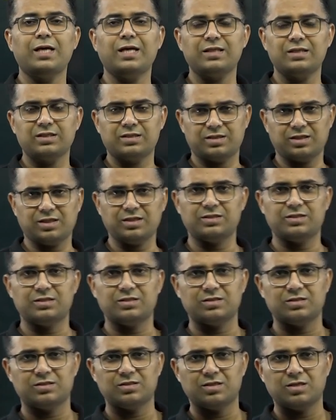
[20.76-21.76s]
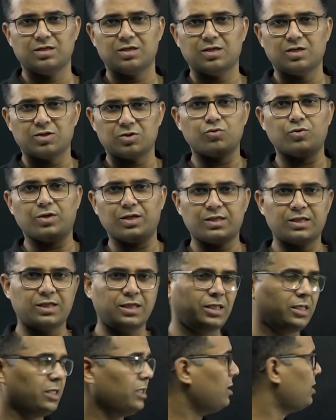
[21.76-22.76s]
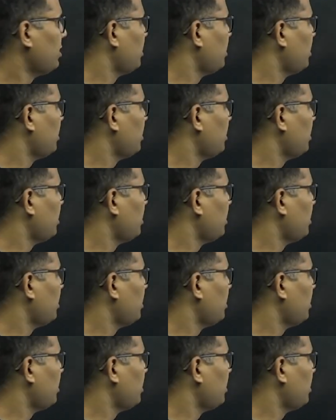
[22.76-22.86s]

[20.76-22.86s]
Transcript: has touched to 80.